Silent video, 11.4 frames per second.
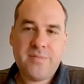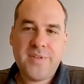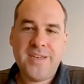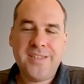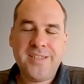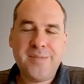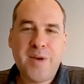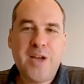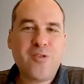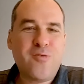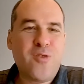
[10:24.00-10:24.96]
this is
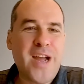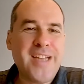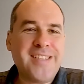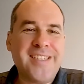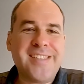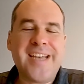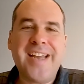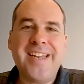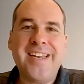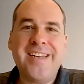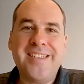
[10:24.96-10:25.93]
part of why it's
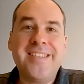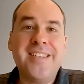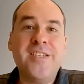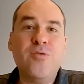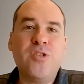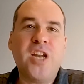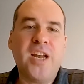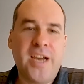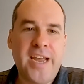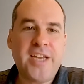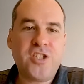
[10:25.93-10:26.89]
exciting, this new
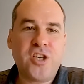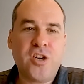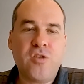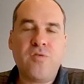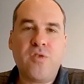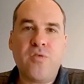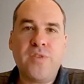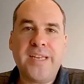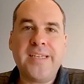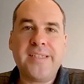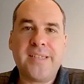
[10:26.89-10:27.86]
generation of
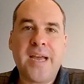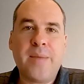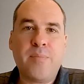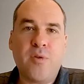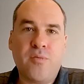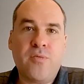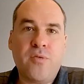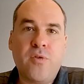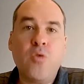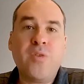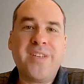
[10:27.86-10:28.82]
these type of
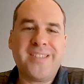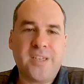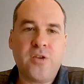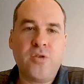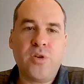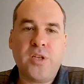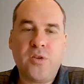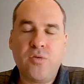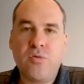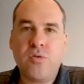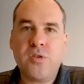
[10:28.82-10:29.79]
OT security
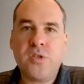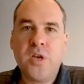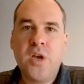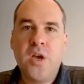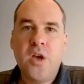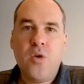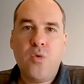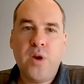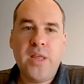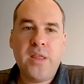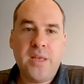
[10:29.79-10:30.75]
tools
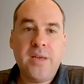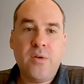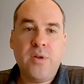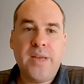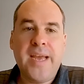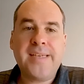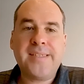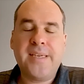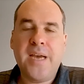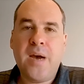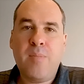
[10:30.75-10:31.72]
with the
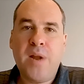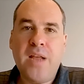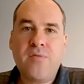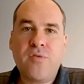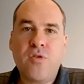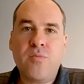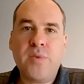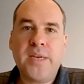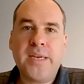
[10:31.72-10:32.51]
XDR platform,